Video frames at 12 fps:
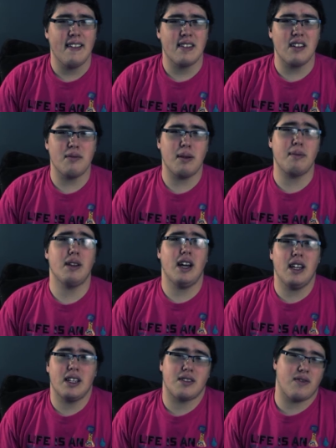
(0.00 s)
a little bit
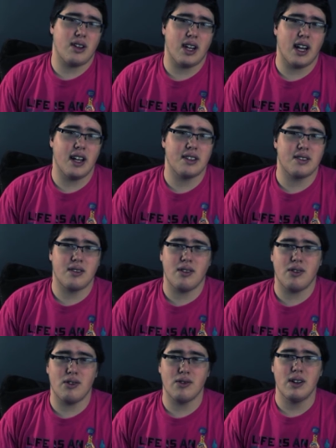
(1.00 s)
monotonous for you guys.
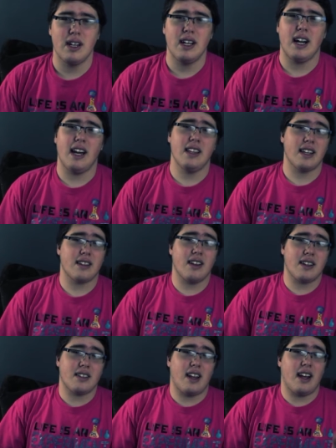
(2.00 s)
So like
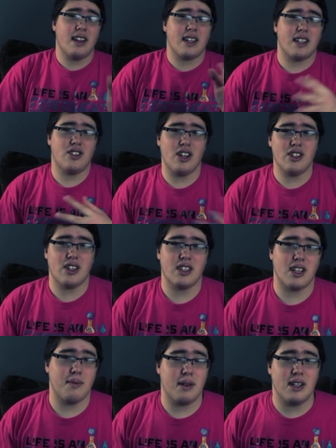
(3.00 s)
I said, I like to change
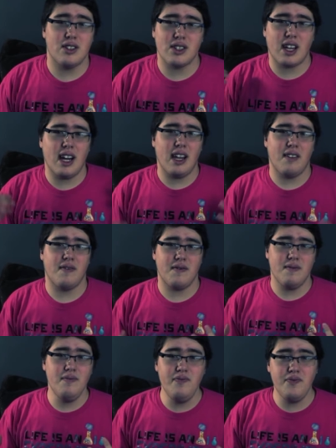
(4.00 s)
things up, and it just kind of
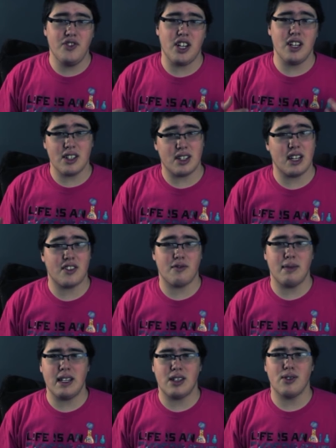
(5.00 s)
changes things for
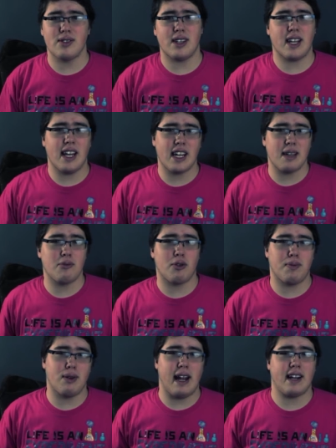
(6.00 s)
me too, so I kind of get
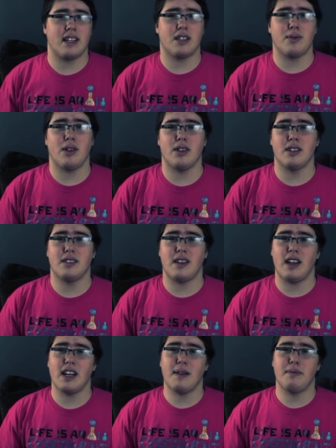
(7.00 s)
more practice with all this
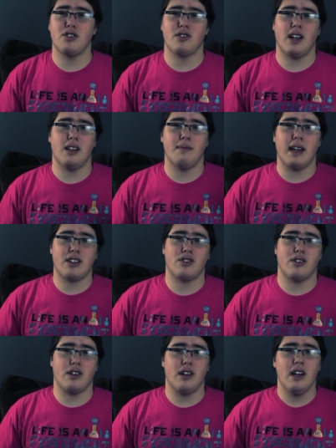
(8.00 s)
setting up and trying to make
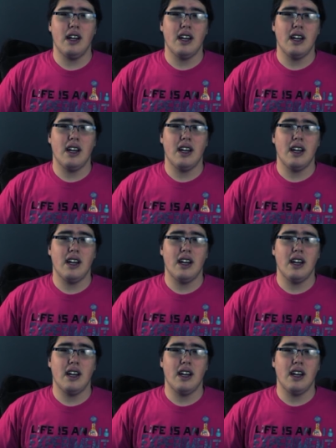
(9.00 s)
sure